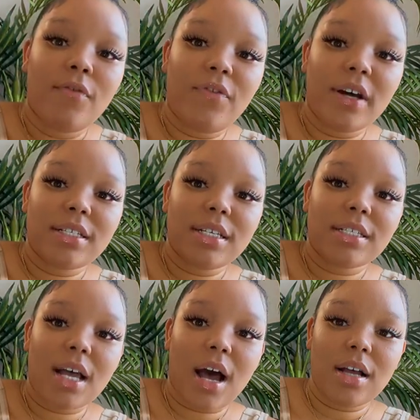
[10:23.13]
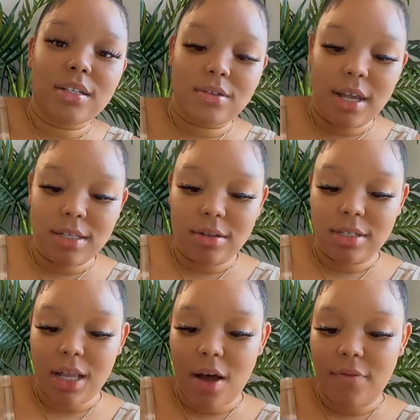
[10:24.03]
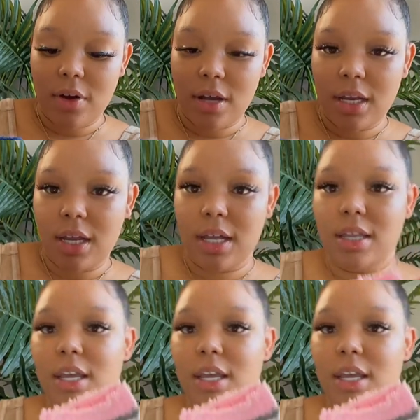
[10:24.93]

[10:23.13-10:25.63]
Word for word: fuzzy socks. This one has a little sloth on it. And